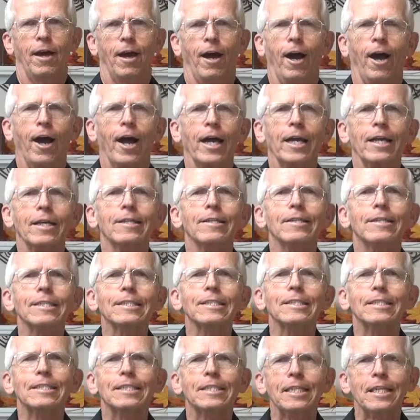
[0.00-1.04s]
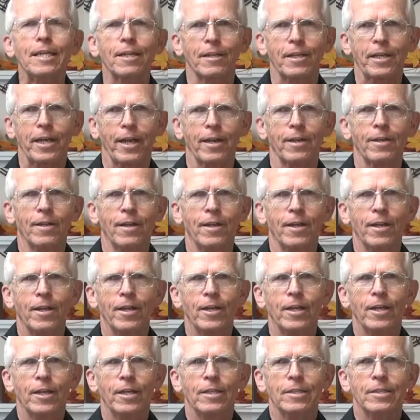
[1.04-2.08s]
Hi, this is Neil again
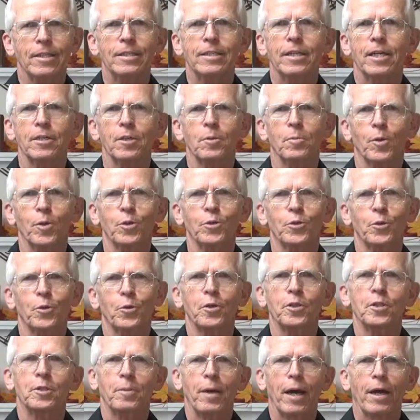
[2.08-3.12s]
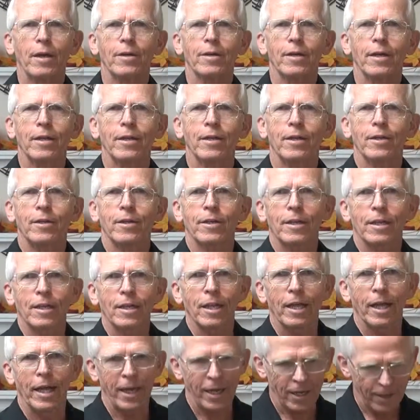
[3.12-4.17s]
to tell you more stories about
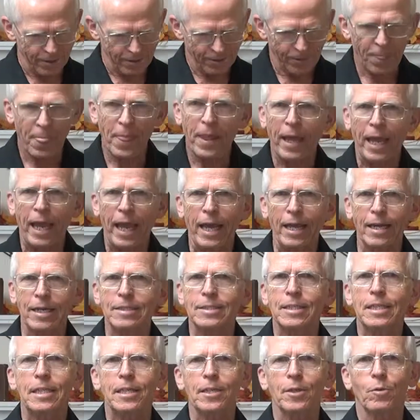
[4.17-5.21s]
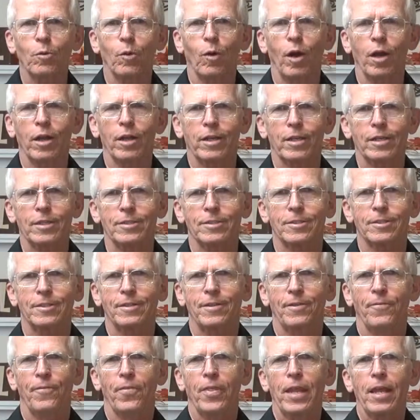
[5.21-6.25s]
clay and its healing qualities.
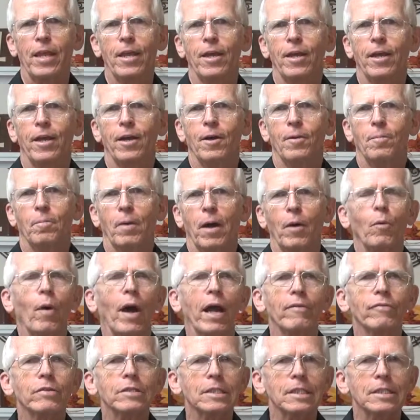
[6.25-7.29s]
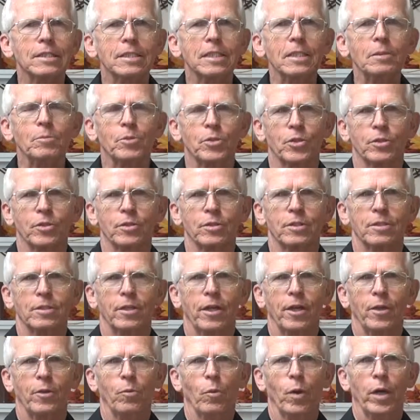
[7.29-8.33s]
My wife is a seamstress,
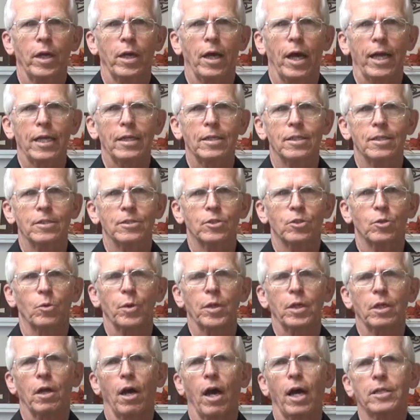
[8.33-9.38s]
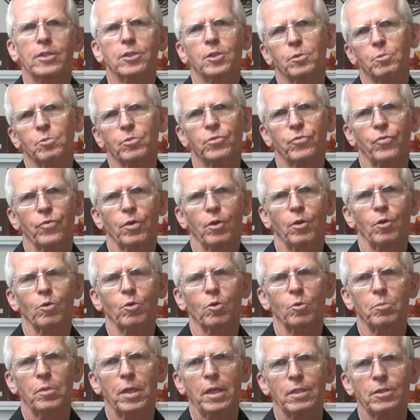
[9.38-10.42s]
and one night in sewing costumes for the
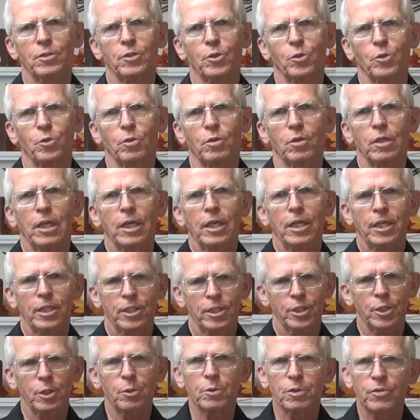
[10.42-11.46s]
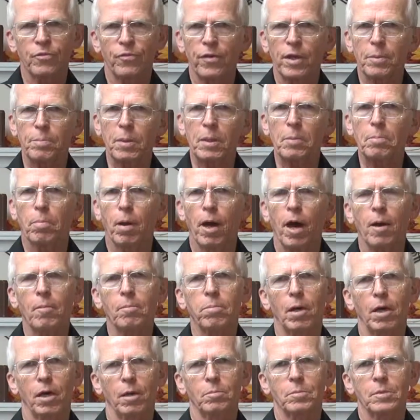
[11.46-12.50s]
local middle school, she was flipping
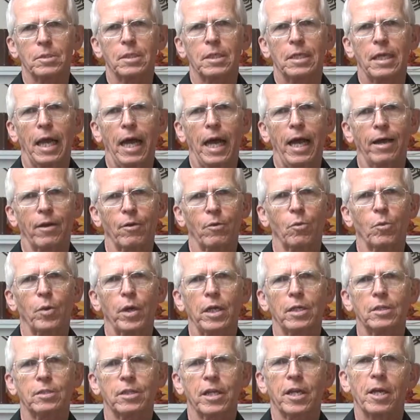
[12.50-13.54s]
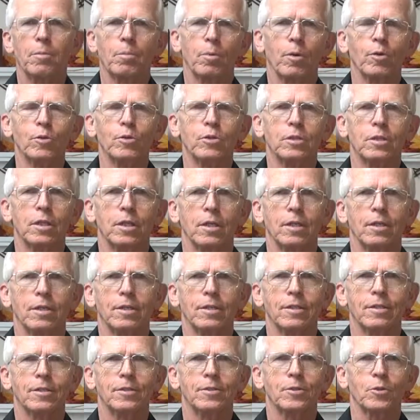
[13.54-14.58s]
pom-poms out of the way as they approached the
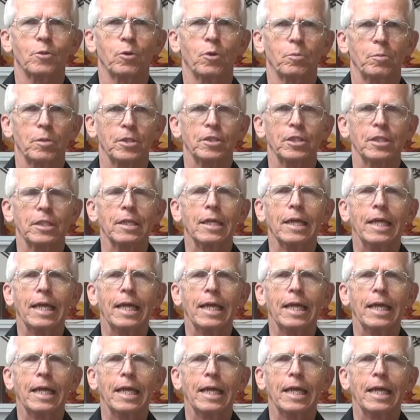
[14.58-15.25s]
sewing machine.